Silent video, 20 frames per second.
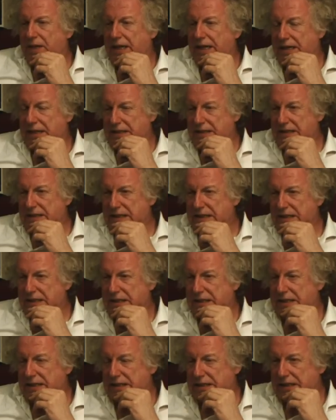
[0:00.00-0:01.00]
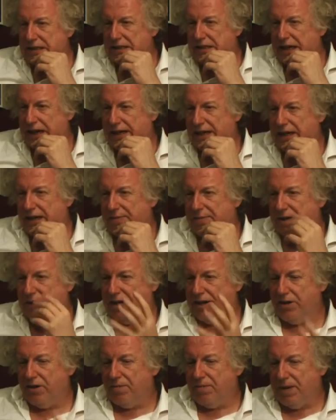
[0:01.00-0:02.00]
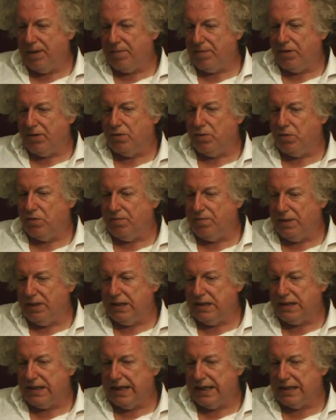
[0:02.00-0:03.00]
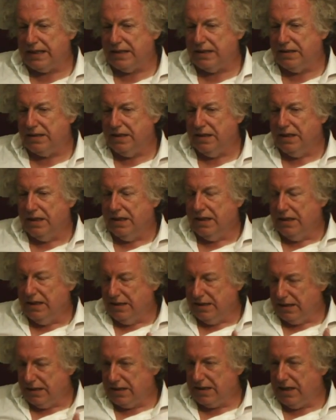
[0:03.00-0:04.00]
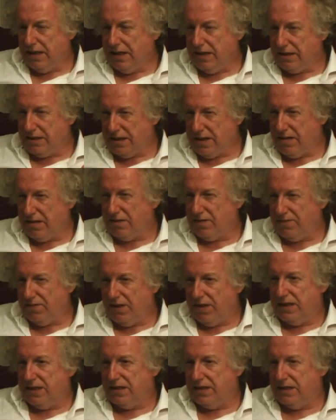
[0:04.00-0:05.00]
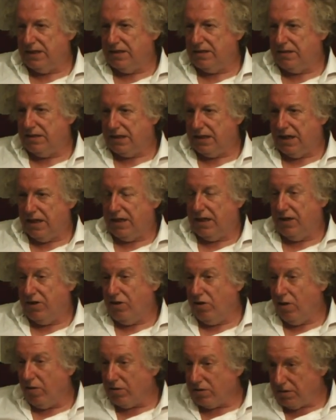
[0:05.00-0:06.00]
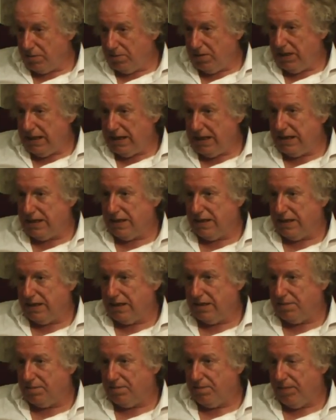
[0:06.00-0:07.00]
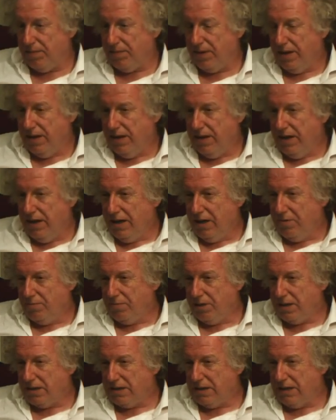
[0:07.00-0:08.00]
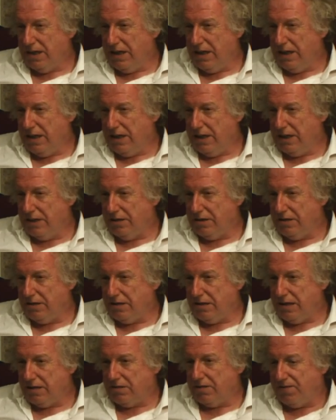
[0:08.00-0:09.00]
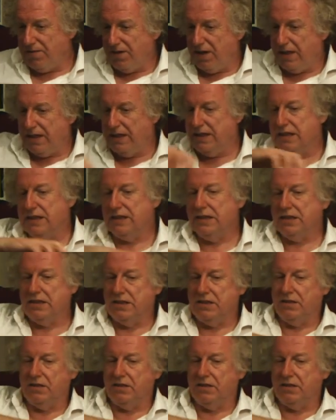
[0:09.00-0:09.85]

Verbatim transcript: Yeah. Right. I, I mean, I know people who have been taken to cells terrified and then uh, not completely tied up, but uh, terrified